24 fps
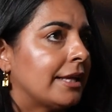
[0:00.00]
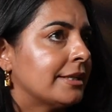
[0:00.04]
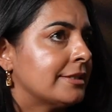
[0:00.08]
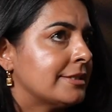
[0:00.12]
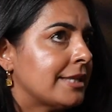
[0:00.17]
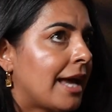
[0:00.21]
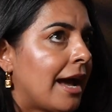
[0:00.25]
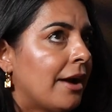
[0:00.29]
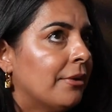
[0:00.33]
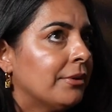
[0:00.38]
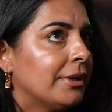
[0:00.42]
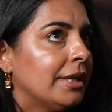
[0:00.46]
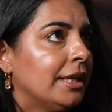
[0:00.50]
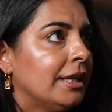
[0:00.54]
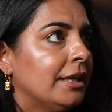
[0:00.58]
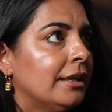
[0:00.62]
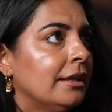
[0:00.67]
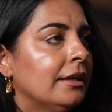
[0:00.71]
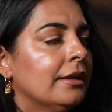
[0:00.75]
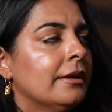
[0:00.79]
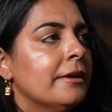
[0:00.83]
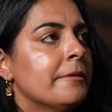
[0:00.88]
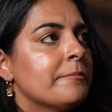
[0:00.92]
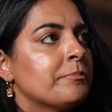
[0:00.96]
doubting,
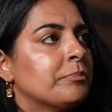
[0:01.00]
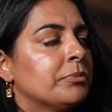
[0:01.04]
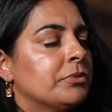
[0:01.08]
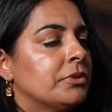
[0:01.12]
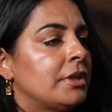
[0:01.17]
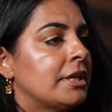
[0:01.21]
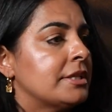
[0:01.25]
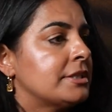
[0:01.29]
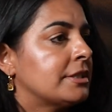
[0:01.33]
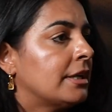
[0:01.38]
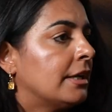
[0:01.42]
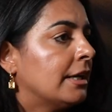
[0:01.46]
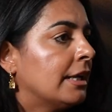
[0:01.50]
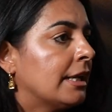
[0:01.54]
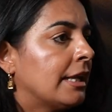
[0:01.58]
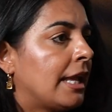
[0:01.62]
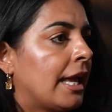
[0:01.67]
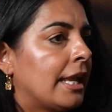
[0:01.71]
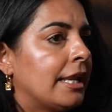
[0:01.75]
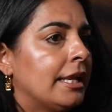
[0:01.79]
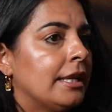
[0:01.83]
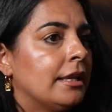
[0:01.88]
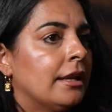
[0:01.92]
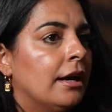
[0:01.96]
they started
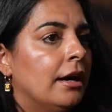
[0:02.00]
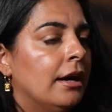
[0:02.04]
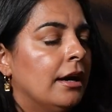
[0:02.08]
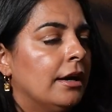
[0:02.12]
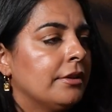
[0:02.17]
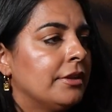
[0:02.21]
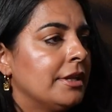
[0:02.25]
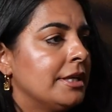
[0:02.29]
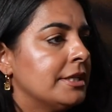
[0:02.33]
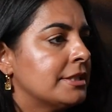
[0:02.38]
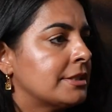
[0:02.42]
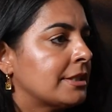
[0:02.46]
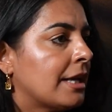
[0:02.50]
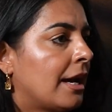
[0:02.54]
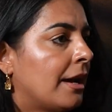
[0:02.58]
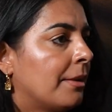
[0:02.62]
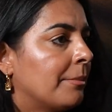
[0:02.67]
getting these